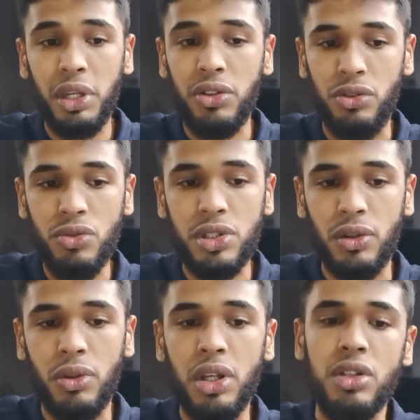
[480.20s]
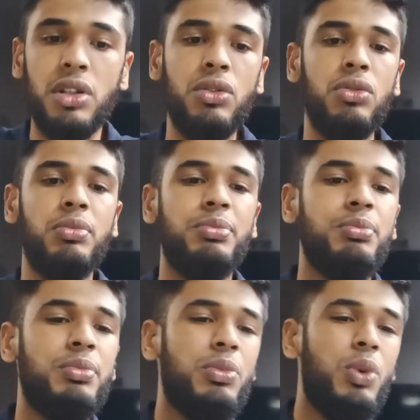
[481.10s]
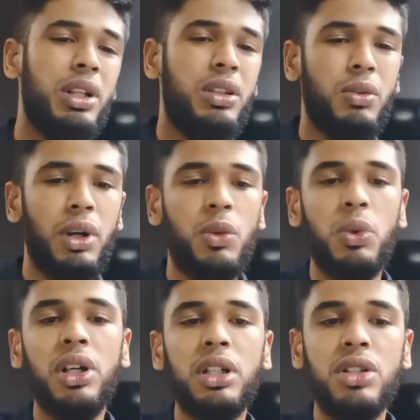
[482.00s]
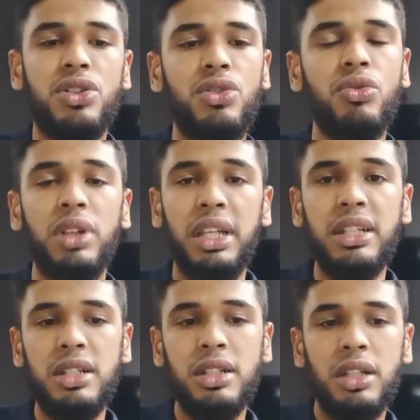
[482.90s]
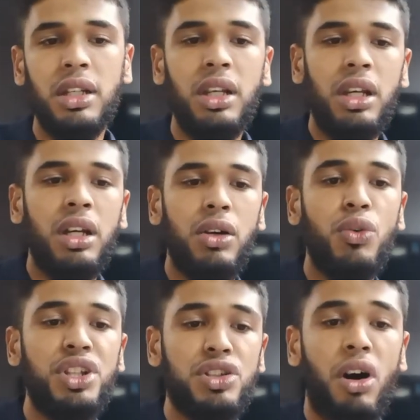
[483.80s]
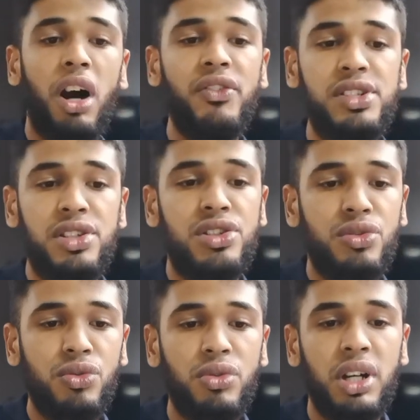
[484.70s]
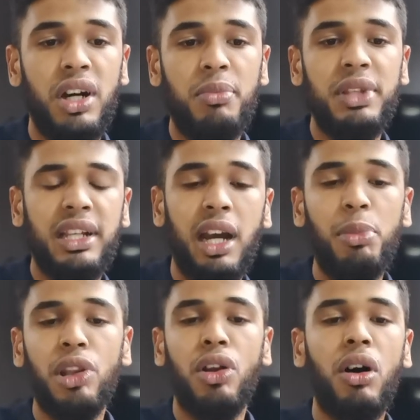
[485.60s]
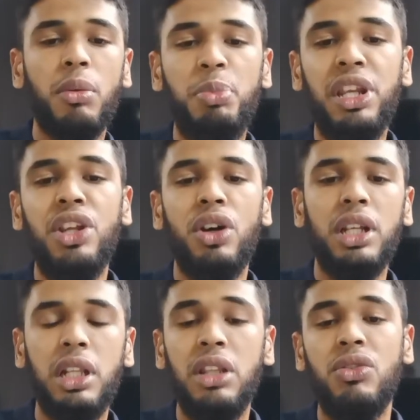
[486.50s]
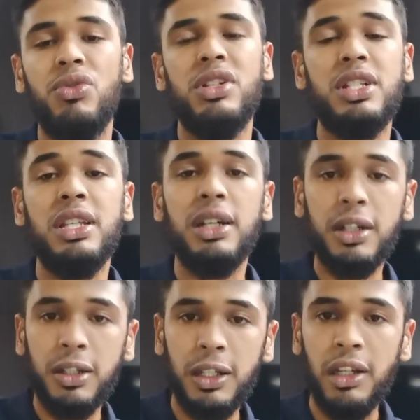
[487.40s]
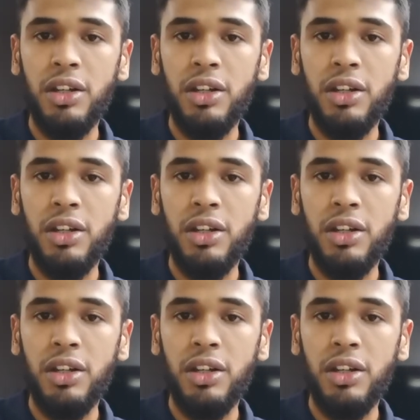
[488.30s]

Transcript: way to do so. So what workers do is, or these harvesters do, they come along periodically to stir